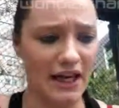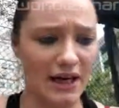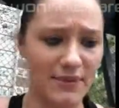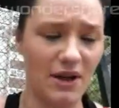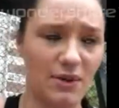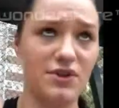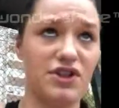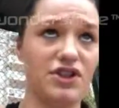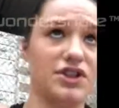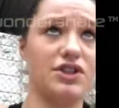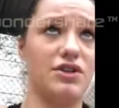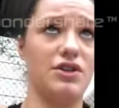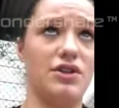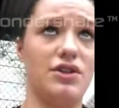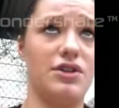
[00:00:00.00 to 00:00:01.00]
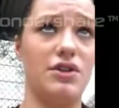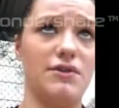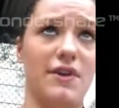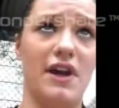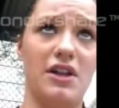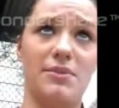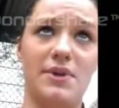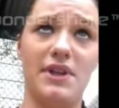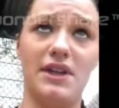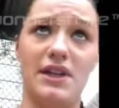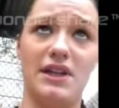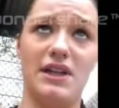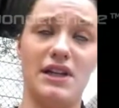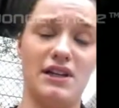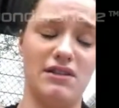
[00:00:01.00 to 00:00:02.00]
That was just due to
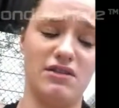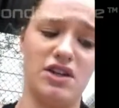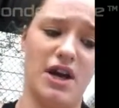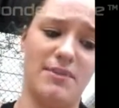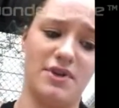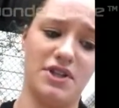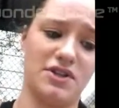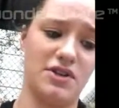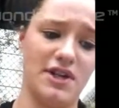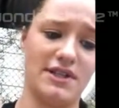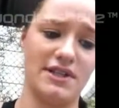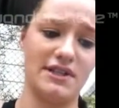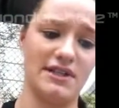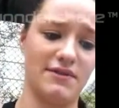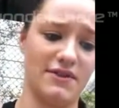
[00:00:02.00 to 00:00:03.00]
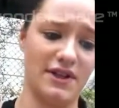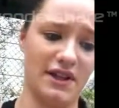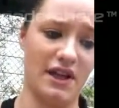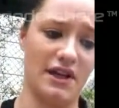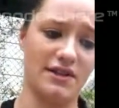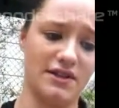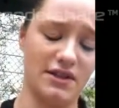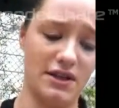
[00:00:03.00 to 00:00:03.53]
availability and time constraints and stuff like that.